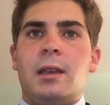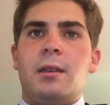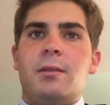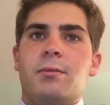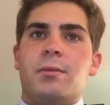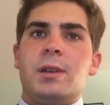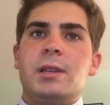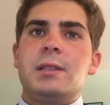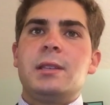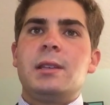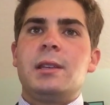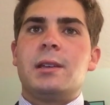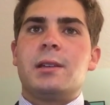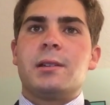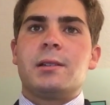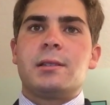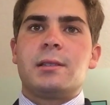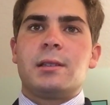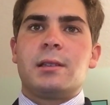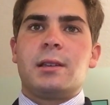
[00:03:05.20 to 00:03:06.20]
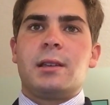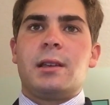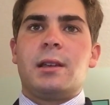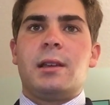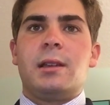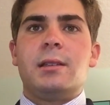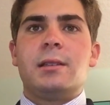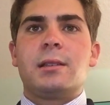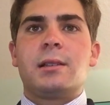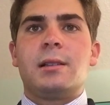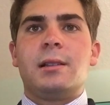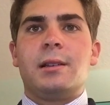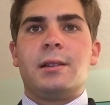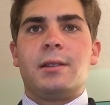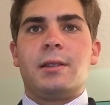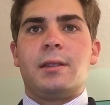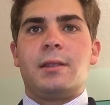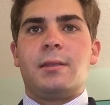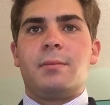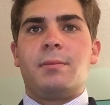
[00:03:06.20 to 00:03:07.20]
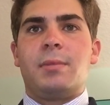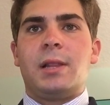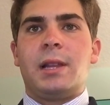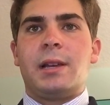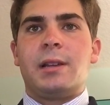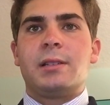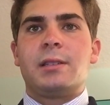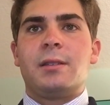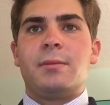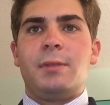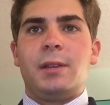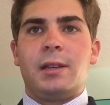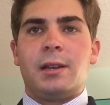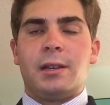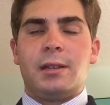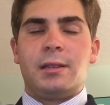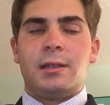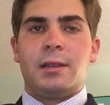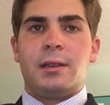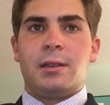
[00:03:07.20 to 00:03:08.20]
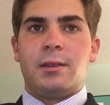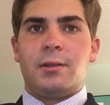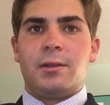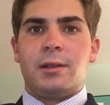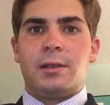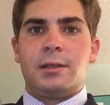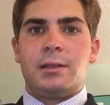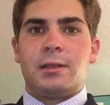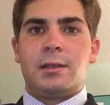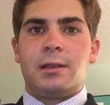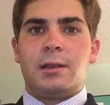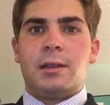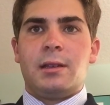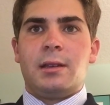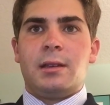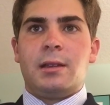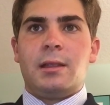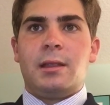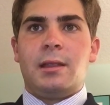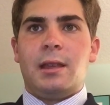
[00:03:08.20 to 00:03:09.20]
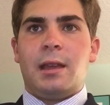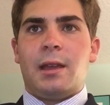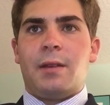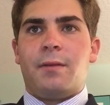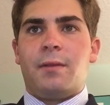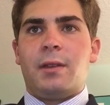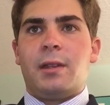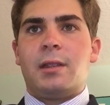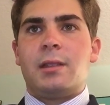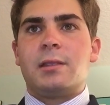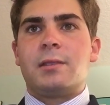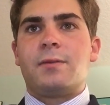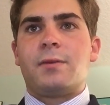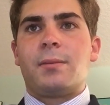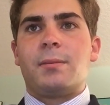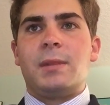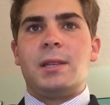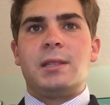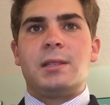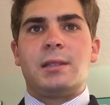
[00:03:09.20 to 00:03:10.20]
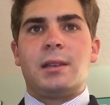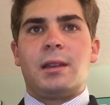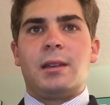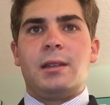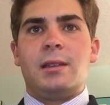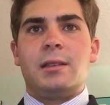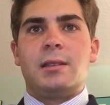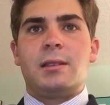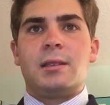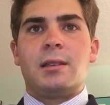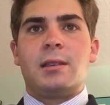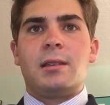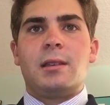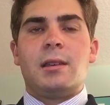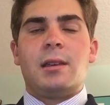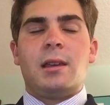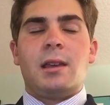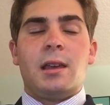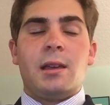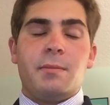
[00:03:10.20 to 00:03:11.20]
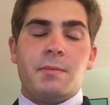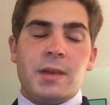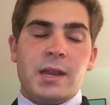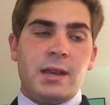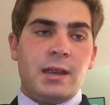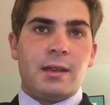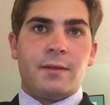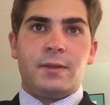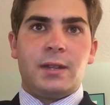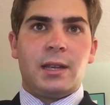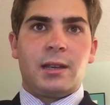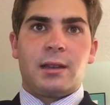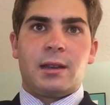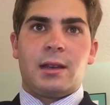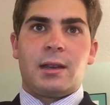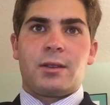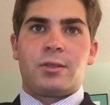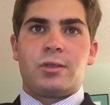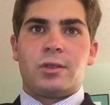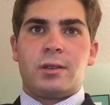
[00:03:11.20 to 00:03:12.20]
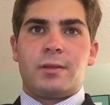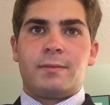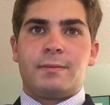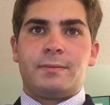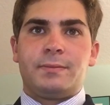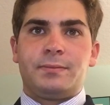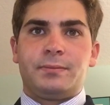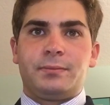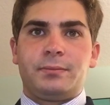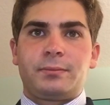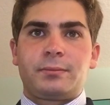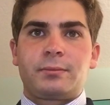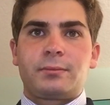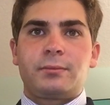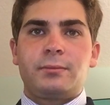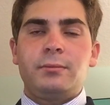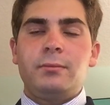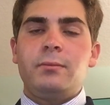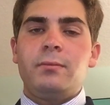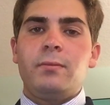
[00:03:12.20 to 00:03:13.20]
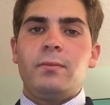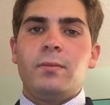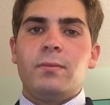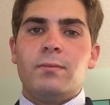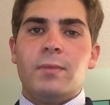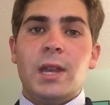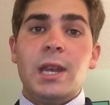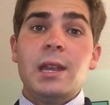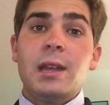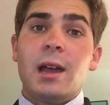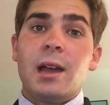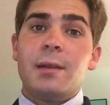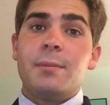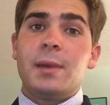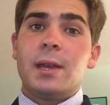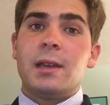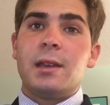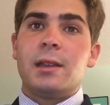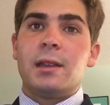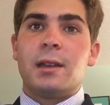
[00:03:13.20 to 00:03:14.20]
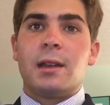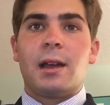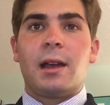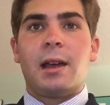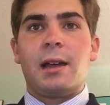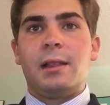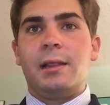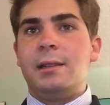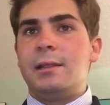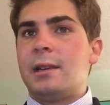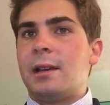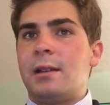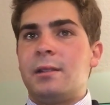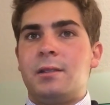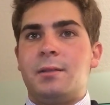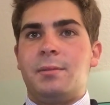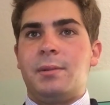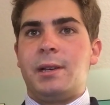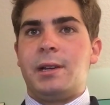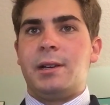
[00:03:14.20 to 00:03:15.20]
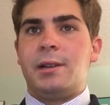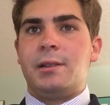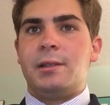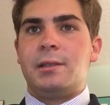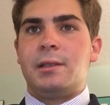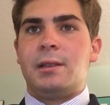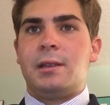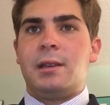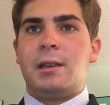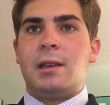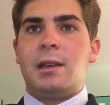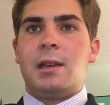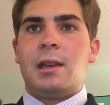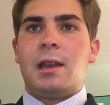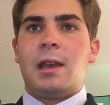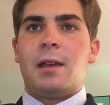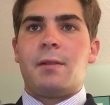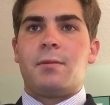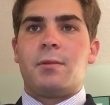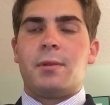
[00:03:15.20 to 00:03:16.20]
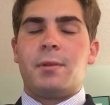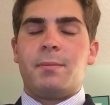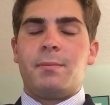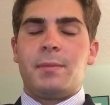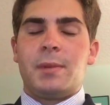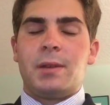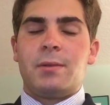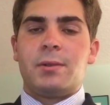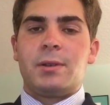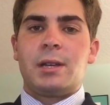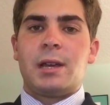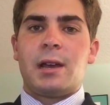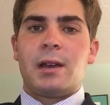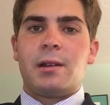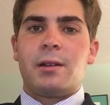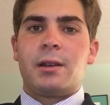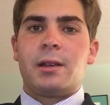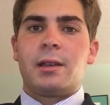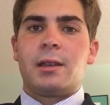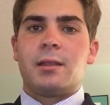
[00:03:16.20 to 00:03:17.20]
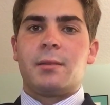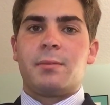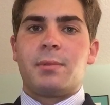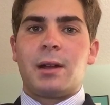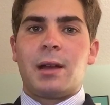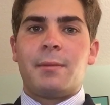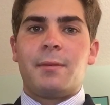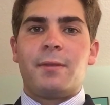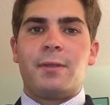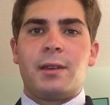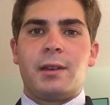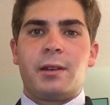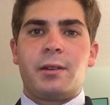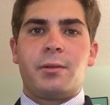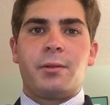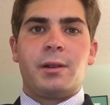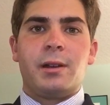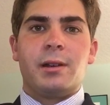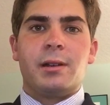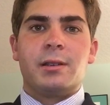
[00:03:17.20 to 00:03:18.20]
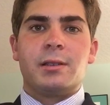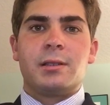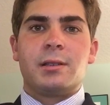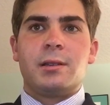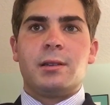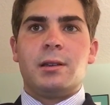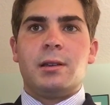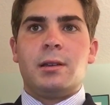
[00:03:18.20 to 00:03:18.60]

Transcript: In recent years, it is clear that players have begun to notice the evidence from these studies, and many have taken action. Many high-paid and highly talented players have been retiring in the prime of their careers